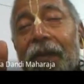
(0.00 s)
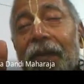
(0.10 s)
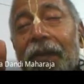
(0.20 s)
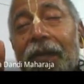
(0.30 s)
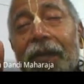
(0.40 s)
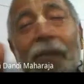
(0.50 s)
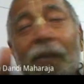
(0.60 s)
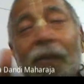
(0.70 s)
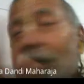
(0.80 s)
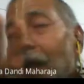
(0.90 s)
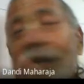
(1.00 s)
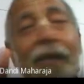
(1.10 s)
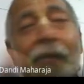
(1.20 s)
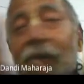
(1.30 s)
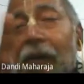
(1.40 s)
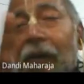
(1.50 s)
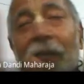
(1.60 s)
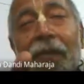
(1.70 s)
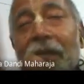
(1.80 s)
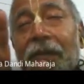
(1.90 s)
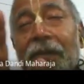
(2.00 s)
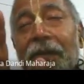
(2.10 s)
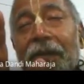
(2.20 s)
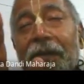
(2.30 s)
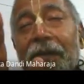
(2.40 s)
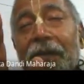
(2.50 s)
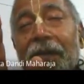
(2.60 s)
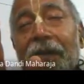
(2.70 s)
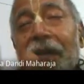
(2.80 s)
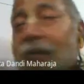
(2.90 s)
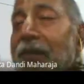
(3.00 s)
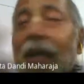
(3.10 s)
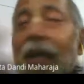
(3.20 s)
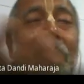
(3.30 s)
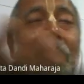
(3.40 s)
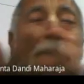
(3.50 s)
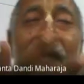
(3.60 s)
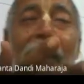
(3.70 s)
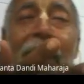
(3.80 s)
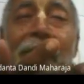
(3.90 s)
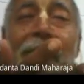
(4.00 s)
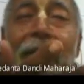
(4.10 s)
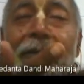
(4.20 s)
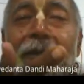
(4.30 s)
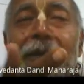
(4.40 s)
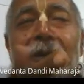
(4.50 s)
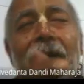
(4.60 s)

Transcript: He will not give you up. He is there as Paramatma, you see, even if you